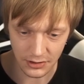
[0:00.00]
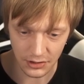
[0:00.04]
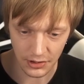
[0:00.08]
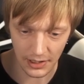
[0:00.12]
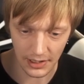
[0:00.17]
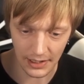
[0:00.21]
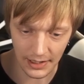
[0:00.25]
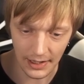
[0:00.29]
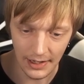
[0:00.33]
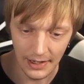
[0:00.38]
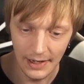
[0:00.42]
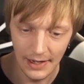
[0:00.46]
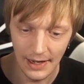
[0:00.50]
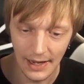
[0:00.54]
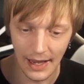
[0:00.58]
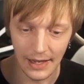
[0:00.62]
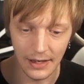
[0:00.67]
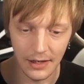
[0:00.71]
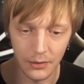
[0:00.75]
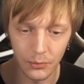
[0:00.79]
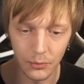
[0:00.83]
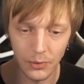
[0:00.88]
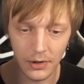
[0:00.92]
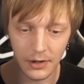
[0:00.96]
trade,
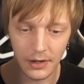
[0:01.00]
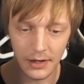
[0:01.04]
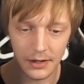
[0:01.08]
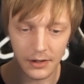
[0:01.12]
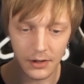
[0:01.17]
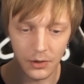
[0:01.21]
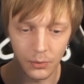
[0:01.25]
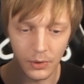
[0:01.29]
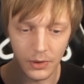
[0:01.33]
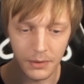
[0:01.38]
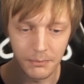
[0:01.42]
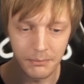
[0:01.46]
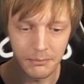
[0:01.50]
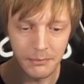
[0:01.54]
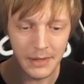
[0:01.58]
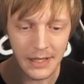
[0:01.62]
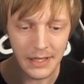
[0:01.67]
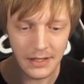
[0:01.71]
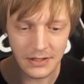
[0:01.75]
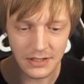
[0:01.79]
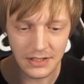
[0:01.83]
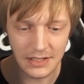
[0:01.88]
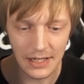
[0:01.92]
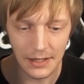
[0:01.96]
and we're gonna go with
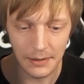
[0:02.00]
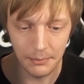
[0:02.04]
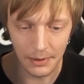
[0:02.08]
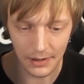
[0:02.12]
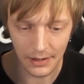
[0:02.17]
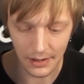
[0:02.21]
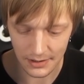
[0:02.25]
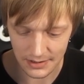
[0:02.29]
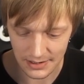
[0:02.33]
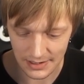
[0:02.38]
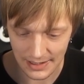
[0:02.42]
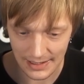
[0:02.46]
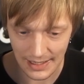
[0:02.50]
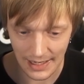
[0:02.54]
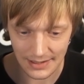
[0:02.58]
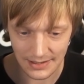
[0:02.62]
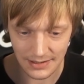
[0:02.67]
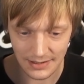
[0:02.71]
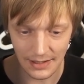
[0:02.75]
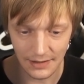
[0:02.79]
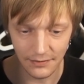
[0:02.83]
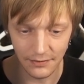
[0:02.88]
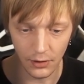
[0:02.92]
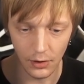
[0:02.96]
minions here because he
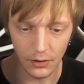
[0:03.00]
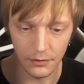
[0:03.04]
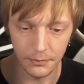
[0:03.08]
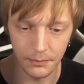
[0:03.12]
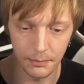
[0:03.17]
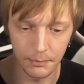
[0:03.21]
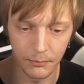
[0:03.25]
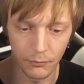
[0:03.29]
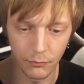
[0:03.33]
has the evolved